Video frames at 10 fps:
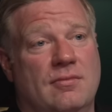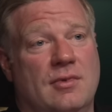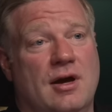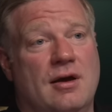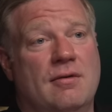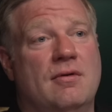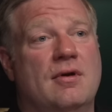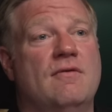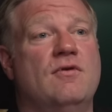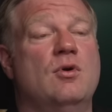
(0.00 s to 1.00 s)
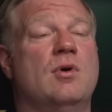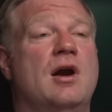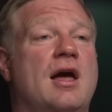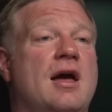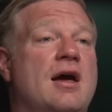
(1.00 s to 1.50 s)
Okay, if you want
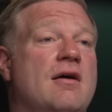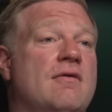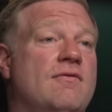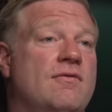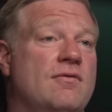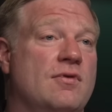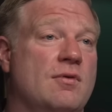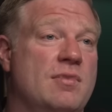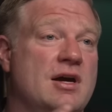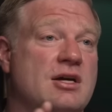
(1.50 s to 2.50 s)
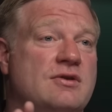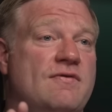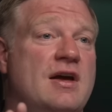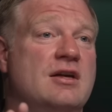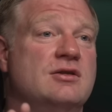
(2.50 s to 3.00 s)
to have the biggest,
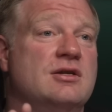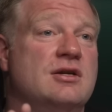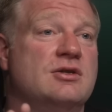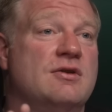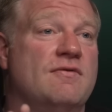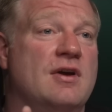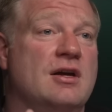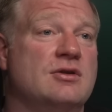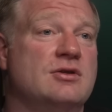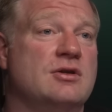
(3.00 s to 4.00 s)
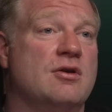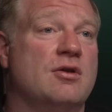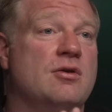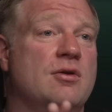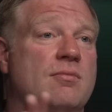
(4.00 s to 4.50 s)
fanciest defense, you know,
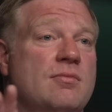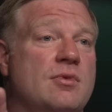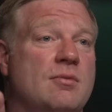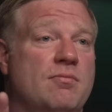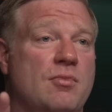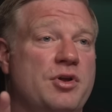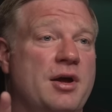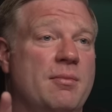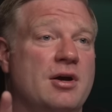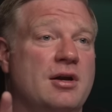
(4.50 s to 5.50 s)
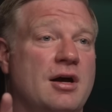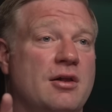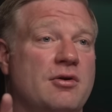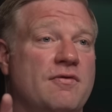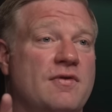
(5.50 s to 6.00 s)
the the, the multi-million
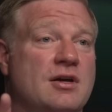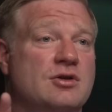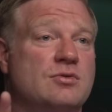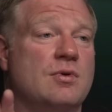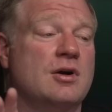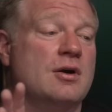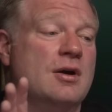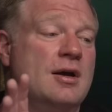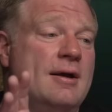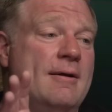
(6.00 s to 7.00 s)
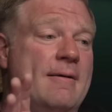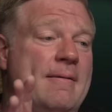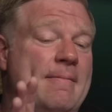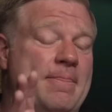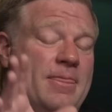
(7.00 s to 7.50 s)
dollar defense where
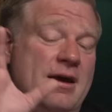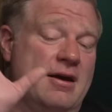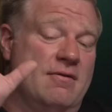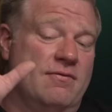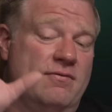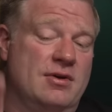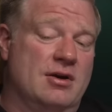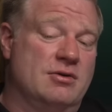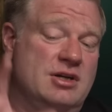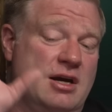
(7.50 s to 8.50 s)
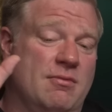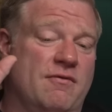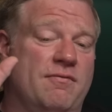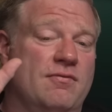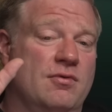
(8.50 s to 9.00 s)
you have a team
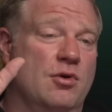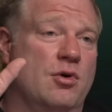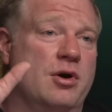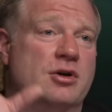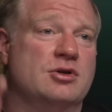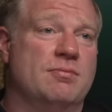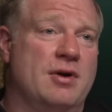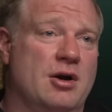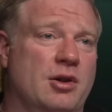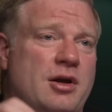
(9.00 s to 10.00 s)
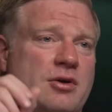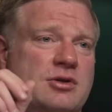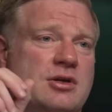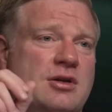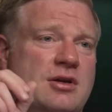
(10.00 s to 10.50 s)
of lawyers and
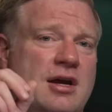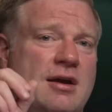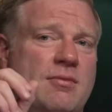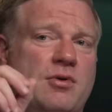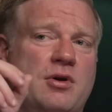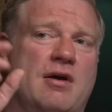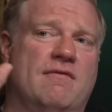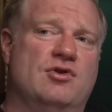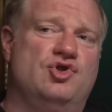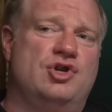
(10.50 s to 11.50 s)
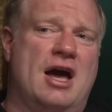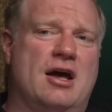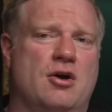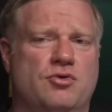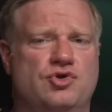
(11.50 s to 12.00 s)
paralegals at the table. You have a
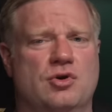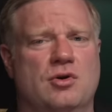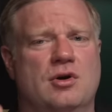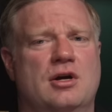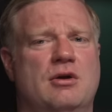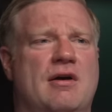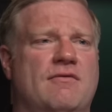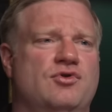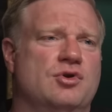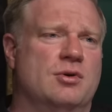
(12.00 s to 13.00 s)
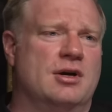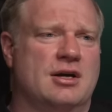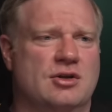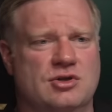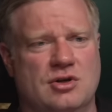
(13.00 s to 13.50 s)
shadow jury. You have jury
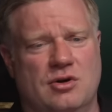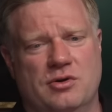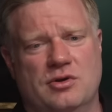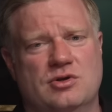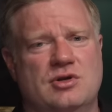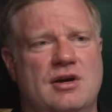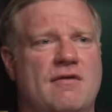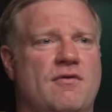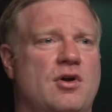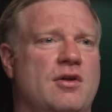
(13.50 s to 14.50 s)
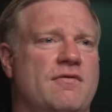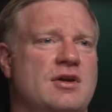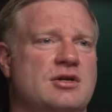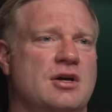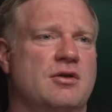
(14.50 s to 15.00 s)
consultants. You have all of
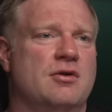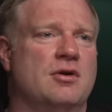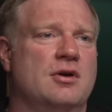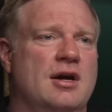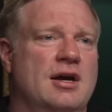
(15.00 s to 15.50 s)
these other